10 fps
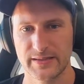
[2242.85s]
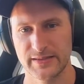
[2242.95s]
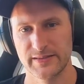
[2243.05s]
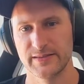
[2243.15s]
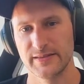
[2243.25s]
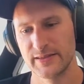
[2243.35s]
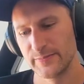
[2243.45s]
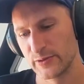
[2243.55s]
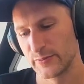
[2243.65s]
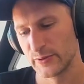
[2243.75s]
It
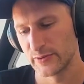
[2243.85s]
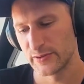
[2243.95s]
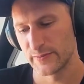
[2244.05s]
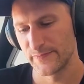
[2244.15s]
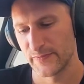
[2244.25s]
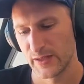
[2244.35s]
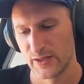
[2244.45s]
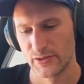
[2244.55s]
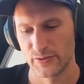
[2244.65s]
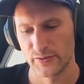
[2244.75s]
depends about,
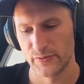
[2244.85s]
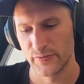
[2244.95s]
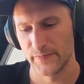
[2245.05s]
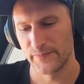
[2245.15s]
so